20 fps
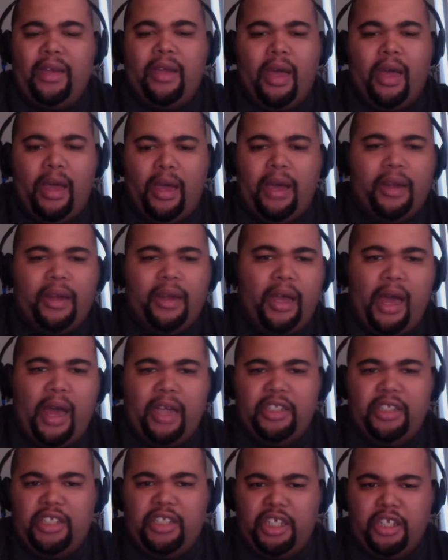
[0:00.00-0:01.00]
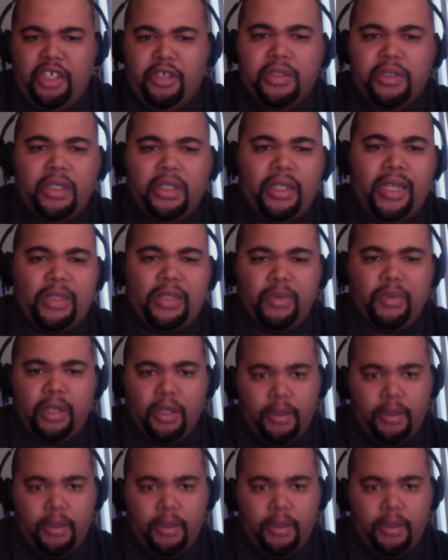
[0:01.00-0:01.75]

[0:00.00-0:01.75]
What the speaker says: And how did you take the news last week?